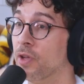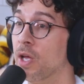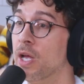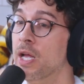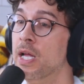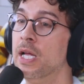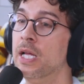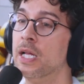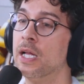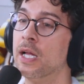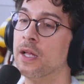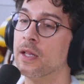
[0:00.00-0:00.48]

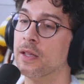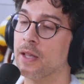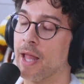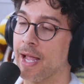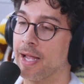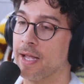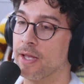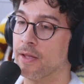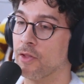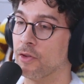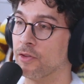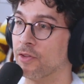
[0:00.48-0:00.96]
a
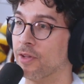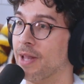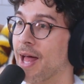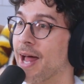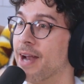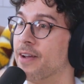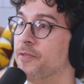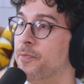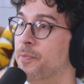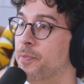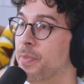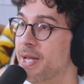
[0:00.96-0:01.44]

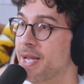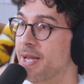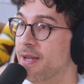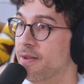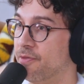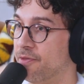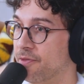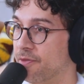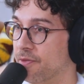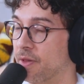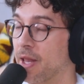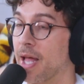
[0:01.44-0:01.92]
lot of
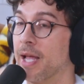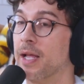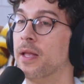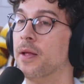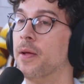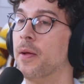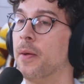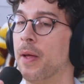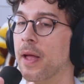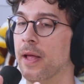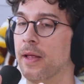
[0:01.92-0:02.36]
beef, like